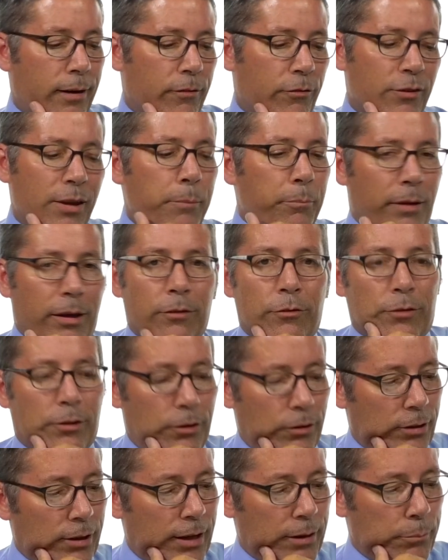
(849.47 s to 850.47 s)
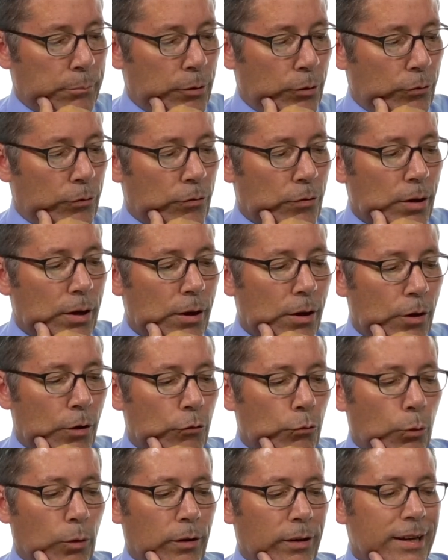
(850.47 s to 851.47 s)
Same thing, it's going to look like mutant.
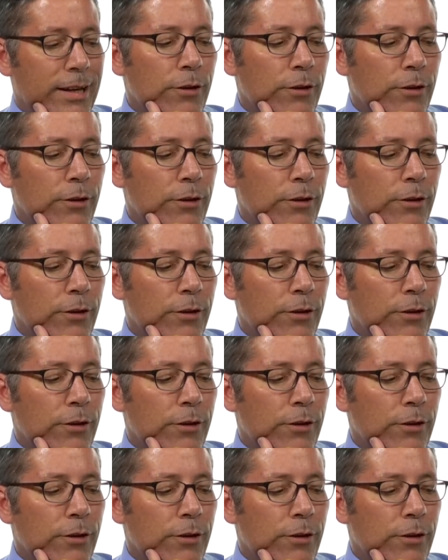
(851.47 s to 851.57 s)
So our